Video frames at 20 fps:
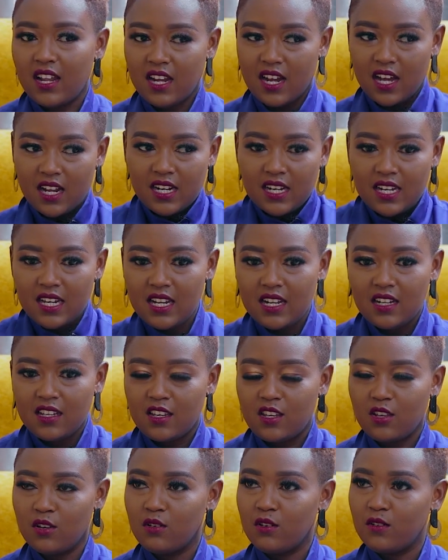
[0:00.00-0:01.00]
like a real
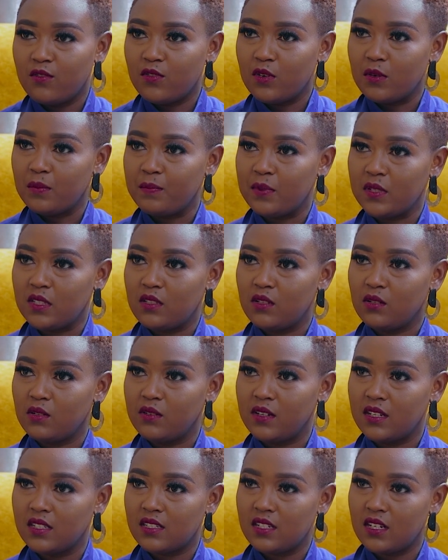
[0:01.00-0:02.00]
cure for
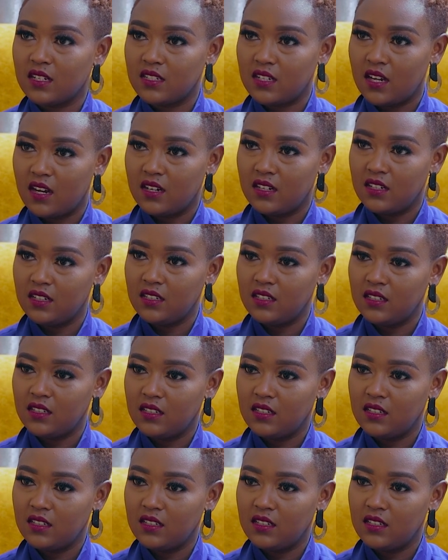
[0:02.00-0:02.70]
PCOS, Doctor?